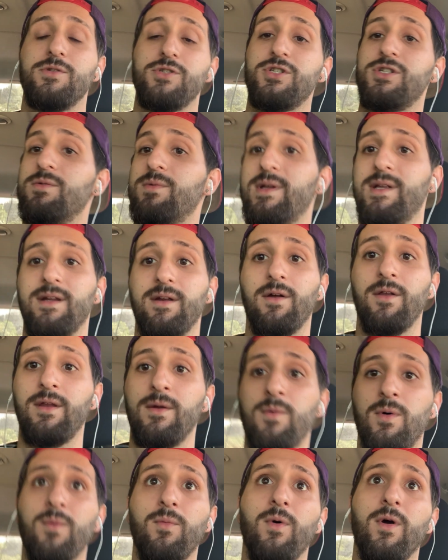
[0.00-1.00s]
She was the only
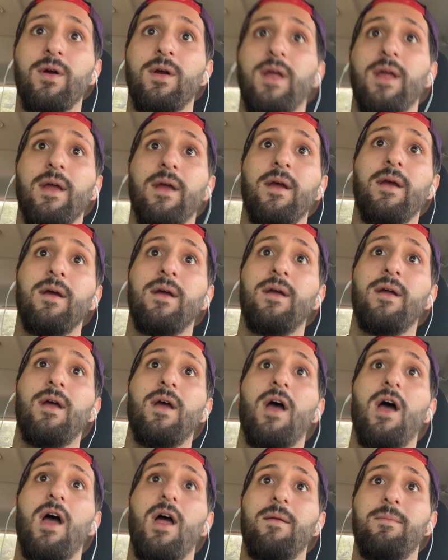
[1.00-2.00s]
one working.
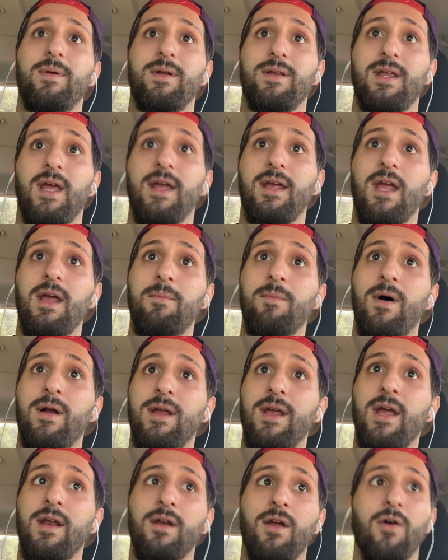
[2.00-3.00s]
I'd be taking
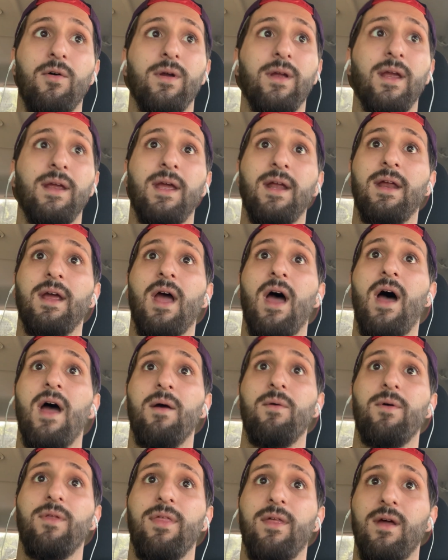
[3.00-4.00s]
money and going and getting high
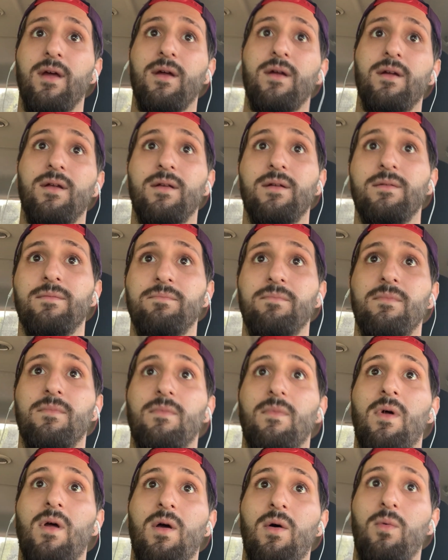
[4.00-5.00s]
with it,
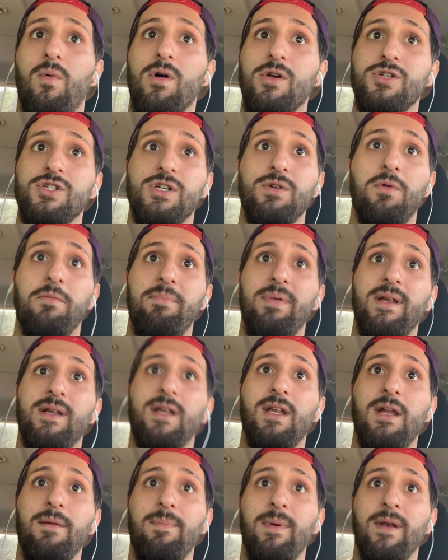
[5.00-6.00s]
while she would be
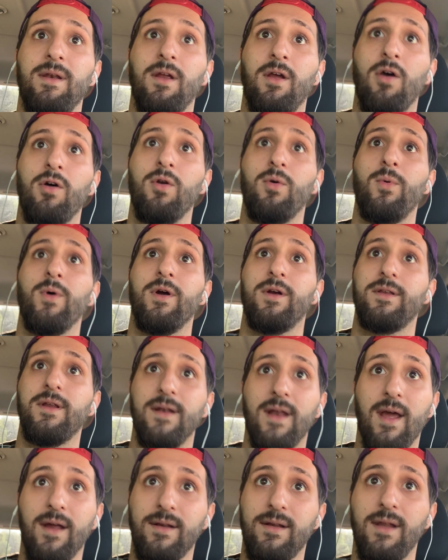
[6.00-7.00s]
sleeping to go to work the
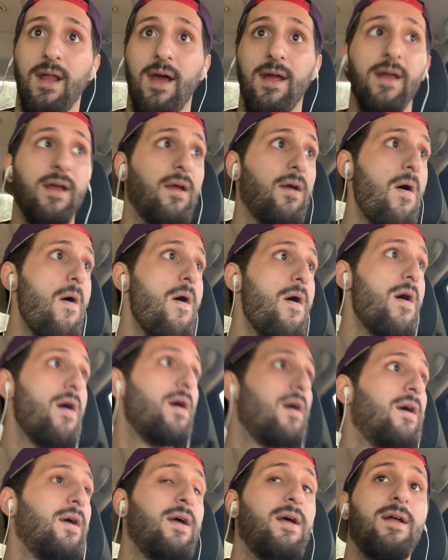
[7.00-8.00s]
next night
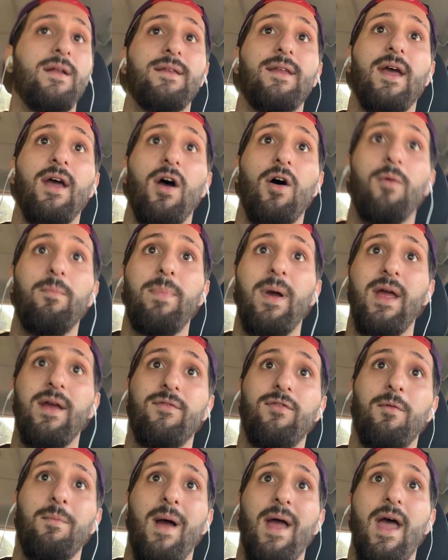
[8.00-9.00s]
to help pay
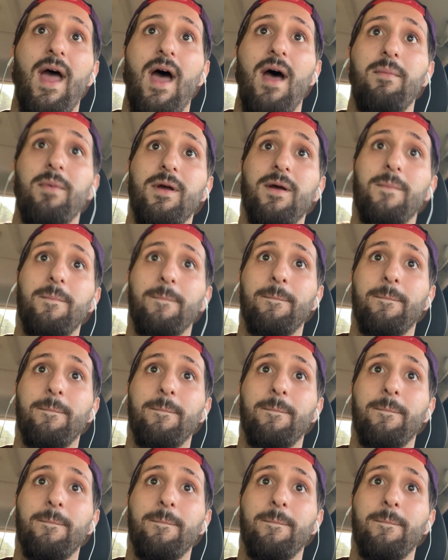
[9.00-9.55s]
for my habit.